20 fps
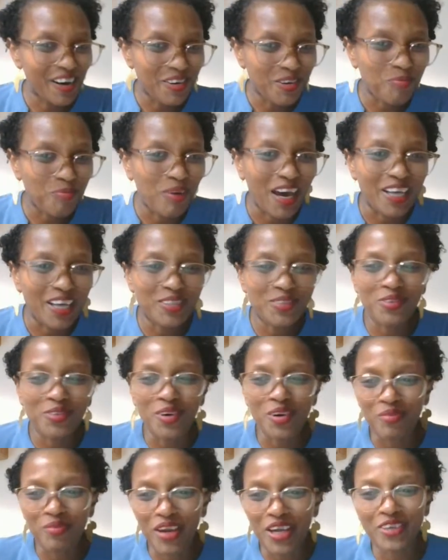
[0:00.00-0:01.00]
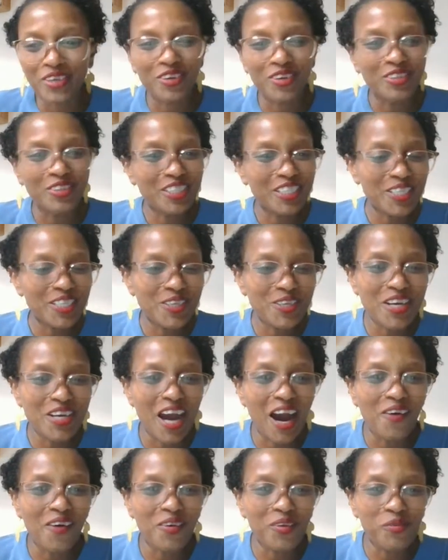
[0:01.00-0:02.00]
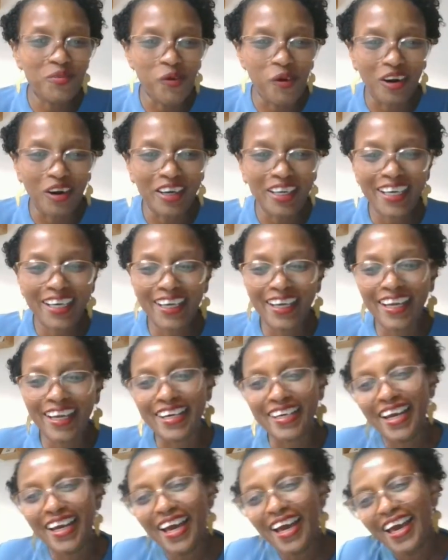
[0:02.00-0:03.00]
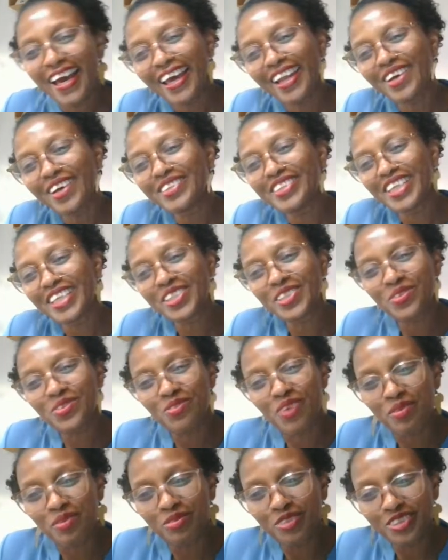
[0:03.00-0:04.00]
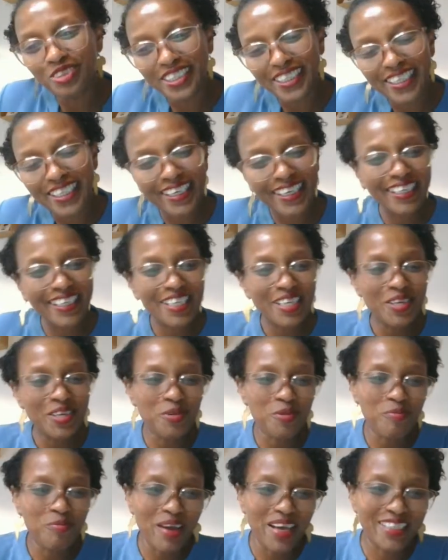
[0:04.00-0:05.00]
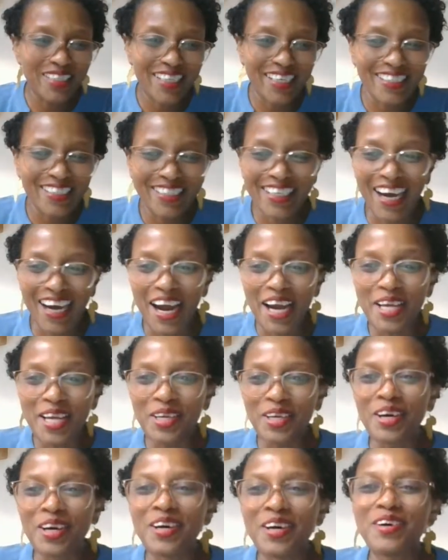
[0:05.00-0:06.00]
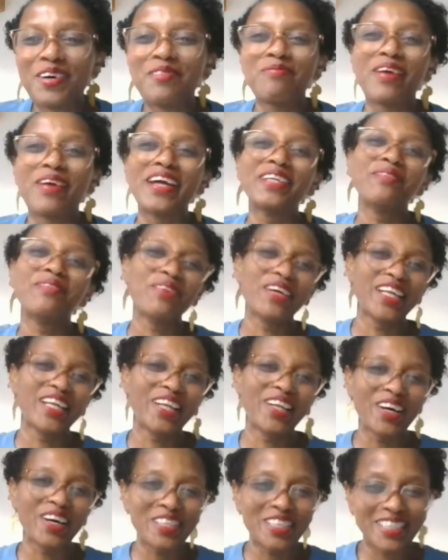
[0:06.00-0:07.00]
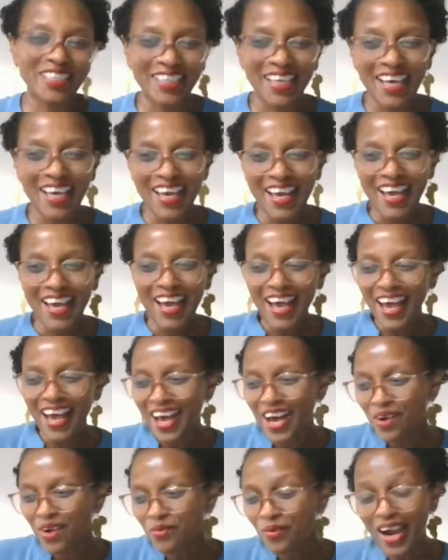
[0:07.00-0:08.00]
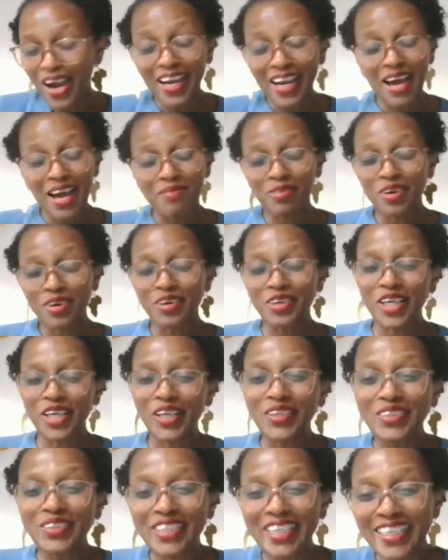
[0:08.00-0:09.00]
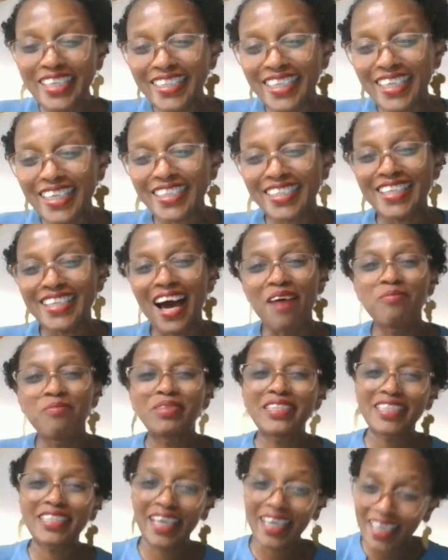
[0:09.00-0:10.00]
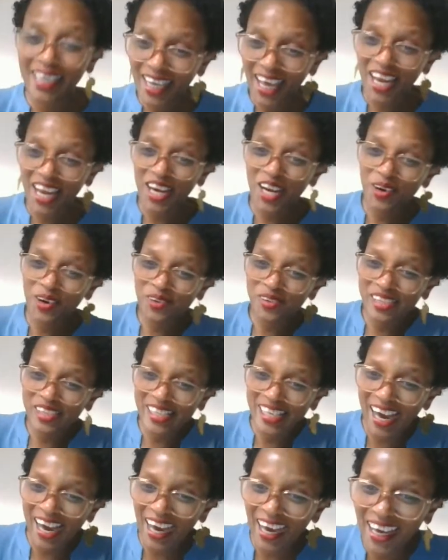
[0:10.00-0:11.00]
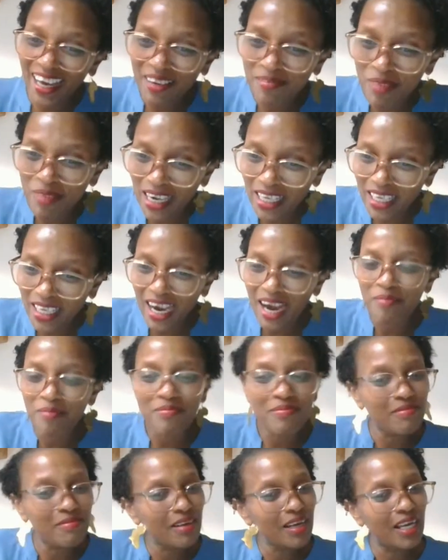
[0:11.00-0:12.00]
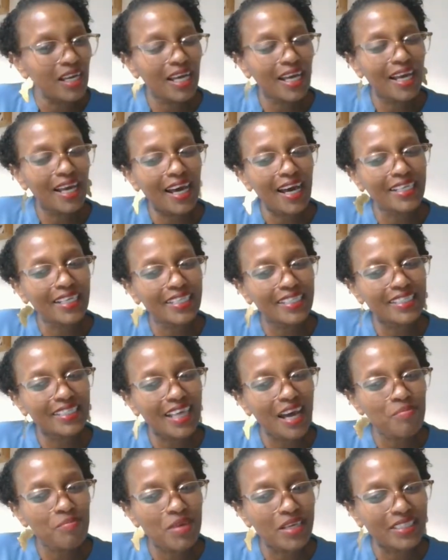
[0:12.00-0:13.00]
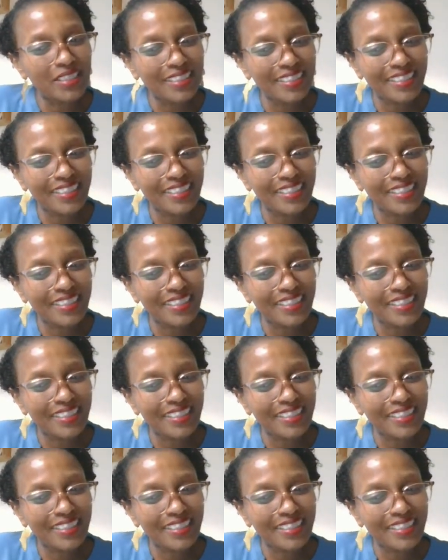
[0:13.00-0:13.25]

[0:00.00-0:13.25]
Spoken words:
platform and continuing our work here. Hello, Dejuma Boutique. Reading your message kind of made me lost while I'm concluding this. Amsagnalo. Yeah, welcome, Adisamet,